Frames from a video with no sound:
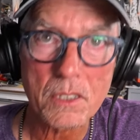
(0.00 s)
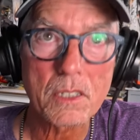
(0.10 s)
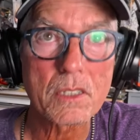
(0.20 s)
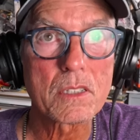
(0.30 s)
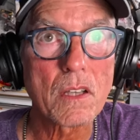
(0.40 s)

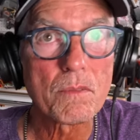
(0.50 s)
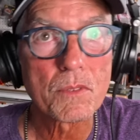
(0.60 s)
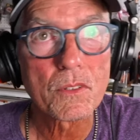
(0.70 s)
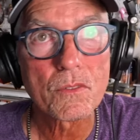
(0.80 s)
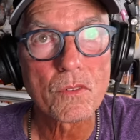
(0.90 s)

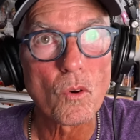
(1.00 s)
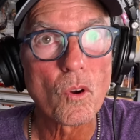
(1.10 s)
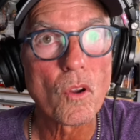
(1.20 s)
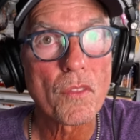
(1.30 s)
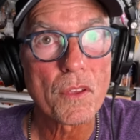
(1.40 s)
except
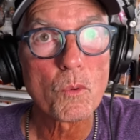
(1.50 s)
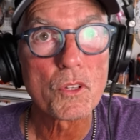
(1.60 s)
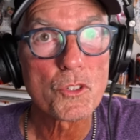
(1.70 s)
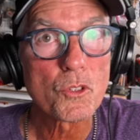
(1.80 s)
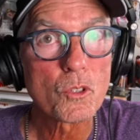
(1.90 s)
for the
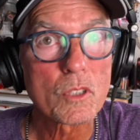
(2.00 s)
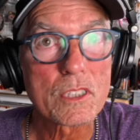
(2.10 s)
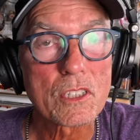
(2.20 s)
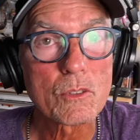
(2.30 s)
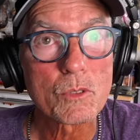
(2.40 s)
original
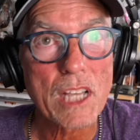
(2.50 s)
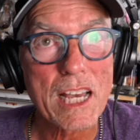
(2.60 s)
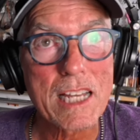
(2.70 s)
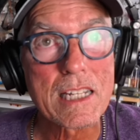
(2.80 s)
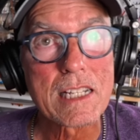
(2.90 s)
lenses, which
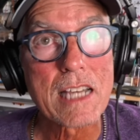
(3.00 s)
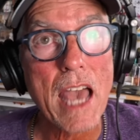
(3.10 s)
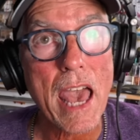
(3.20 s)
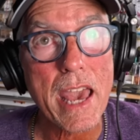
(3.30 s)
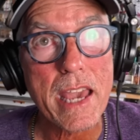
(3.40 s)
had
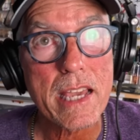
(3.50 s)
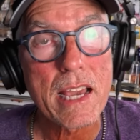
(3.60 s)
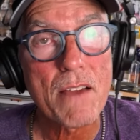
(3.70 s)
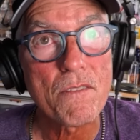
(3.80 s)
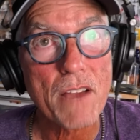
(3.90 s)
a
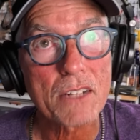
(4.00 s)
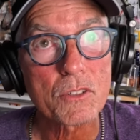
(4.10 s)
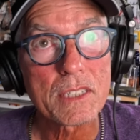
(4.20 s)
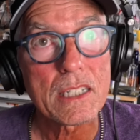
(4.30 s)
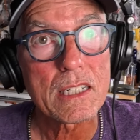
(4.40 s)

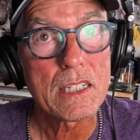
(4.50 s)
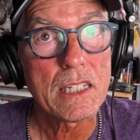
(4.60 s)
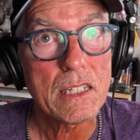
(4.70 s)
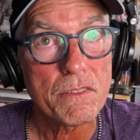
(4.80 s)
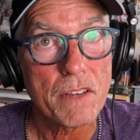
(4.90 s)
factory
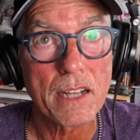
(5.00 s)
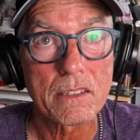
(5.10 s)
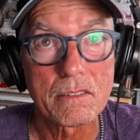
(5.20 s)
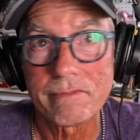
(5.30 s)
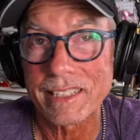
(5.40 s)

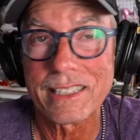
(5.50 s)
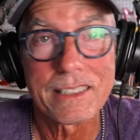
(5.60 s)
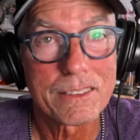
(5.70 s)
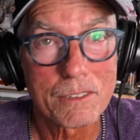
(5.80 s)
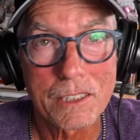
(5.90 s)
defect. It
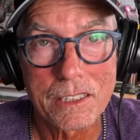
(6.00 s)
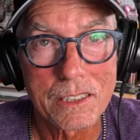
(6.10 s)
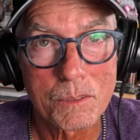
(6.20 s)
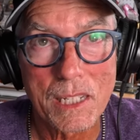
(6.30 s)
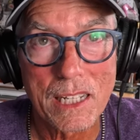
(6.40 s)
is what it
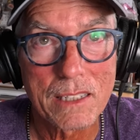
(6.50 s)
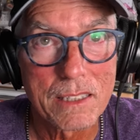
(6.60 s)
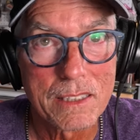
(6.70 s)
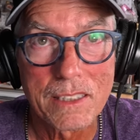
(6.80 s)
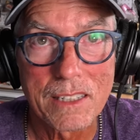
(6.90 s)
is, man.
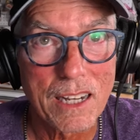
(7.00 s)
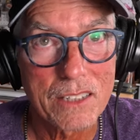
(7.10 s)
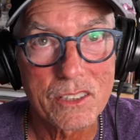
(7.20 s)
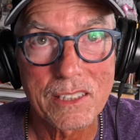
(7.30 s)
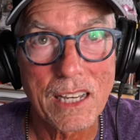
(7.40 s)
I
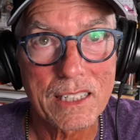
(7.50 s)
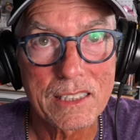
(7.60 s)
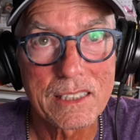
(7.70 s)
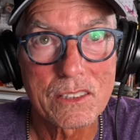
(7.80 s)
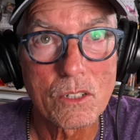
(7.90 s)
just got to get
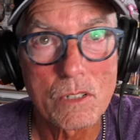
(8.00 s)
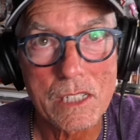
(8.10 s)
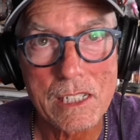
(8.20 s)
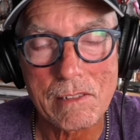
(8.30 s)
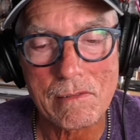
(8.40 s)
these going
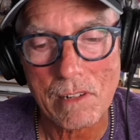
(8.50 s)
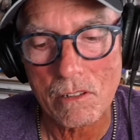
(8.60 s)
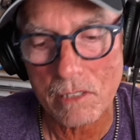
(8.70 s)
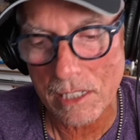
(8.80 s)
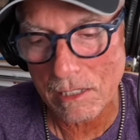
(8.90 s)
again.
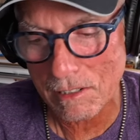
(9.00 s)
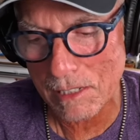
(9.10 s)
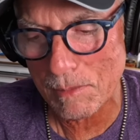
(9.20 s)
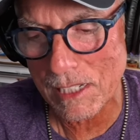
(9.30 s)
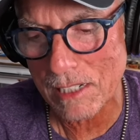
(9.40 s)
Okay,
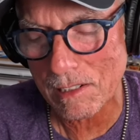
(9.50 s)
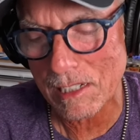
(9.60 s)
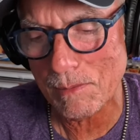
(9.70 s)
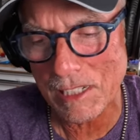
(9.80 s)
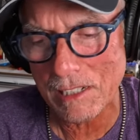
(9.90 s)
coming out
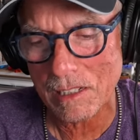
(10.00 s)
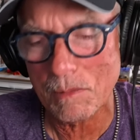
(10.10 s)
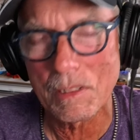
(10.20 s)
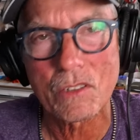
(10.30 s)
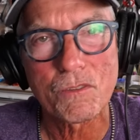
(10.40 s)

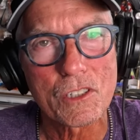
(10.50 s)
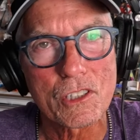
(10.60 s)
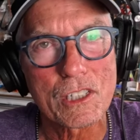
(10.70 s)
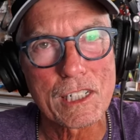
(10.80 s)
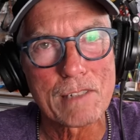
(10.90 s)
the front
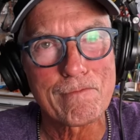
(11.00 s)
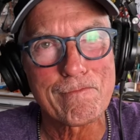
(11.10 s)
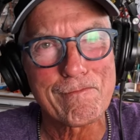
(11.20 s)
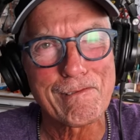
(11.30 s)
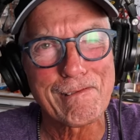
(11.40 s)
side.
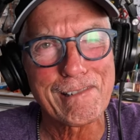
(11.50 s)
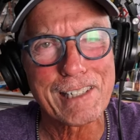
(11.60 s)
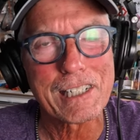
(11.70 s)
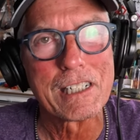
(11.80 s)
Whoa.